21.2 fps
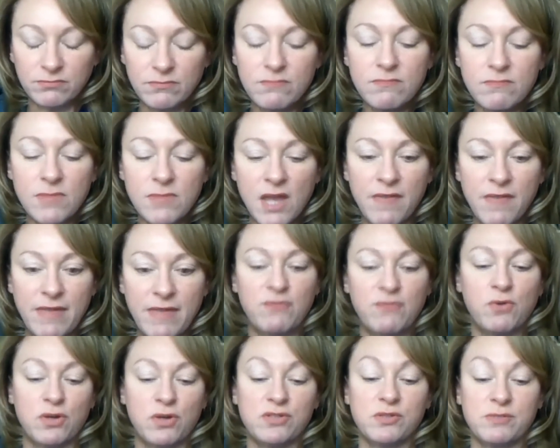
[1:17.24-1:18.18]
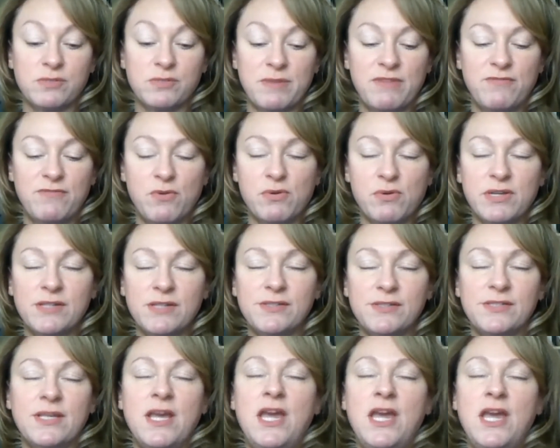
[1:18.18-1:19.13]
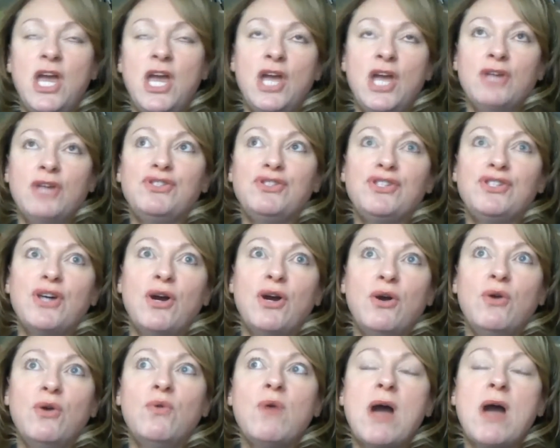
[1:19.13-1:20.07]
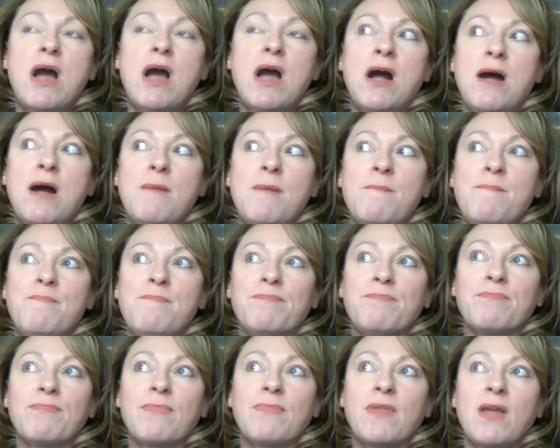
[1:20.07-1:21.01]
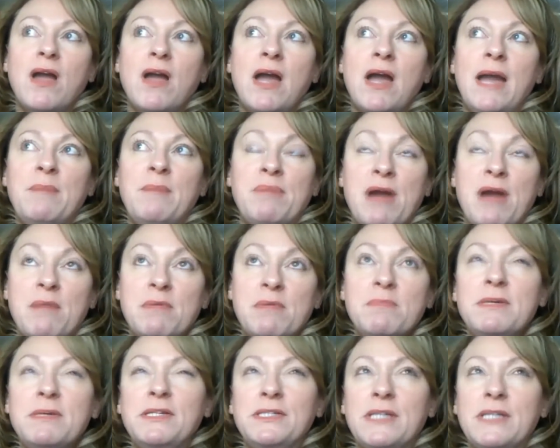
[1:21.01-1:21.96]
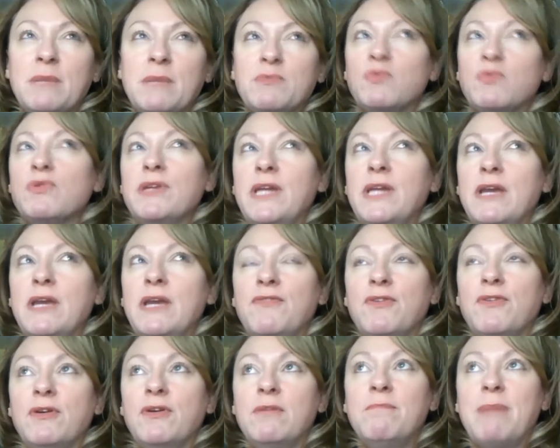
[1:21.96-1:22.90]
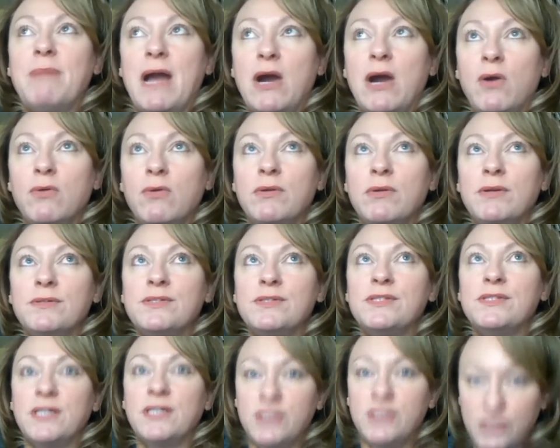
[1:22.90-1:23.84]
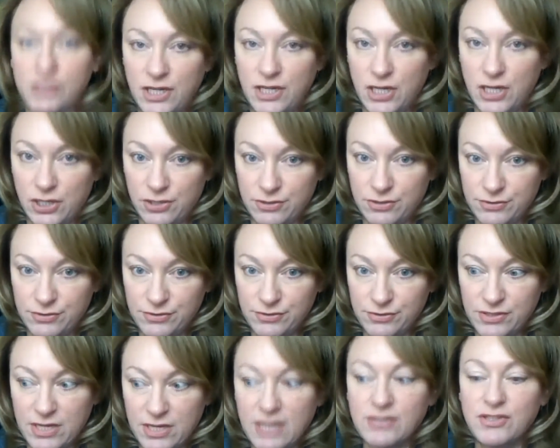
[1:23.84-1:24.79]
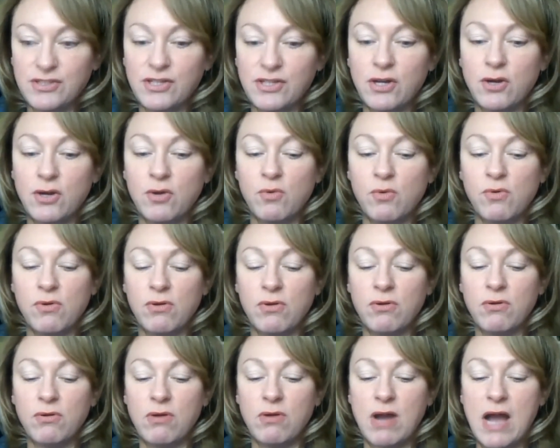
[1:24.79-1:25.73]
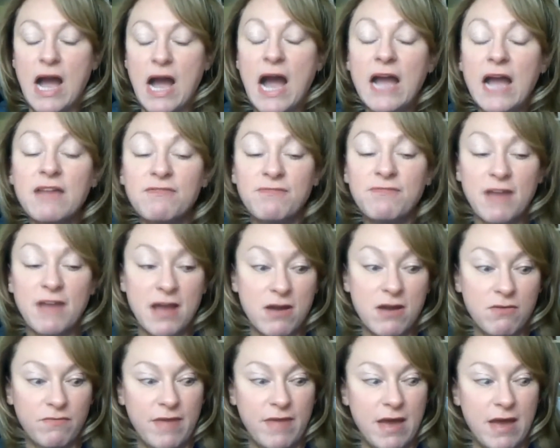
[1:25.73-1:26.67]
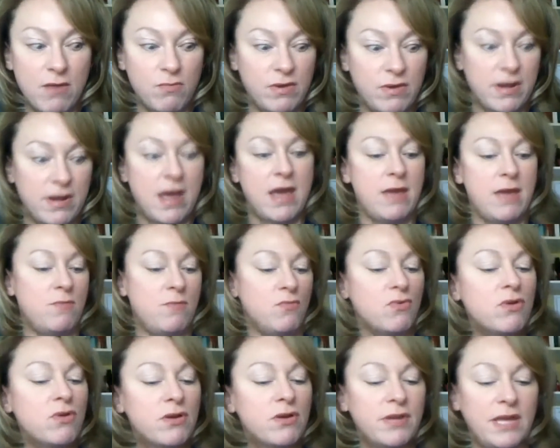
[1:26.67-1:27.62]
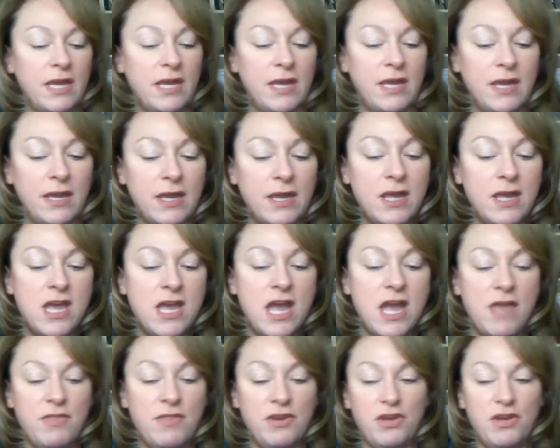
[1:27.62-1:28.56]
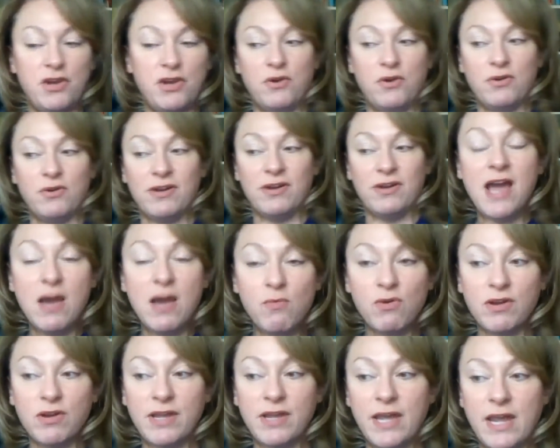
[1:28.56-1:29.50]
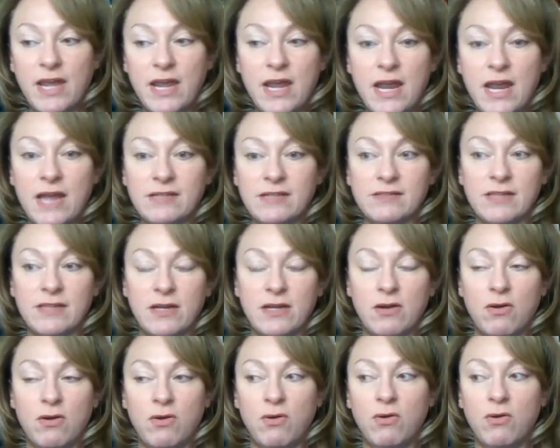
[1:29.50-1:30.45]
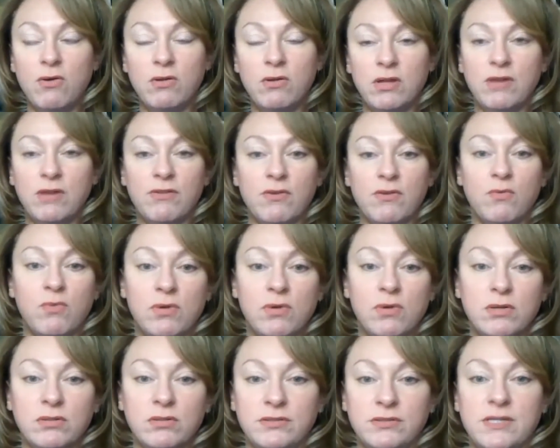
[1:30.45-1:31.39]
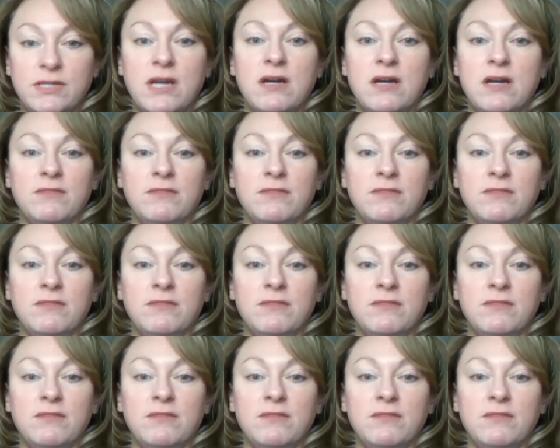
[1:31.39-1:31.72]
And that, of course, was my focus. So I probably stopped working for about 6 years. And so I found that when I'm working and then you go to not working, it's like a whole other world of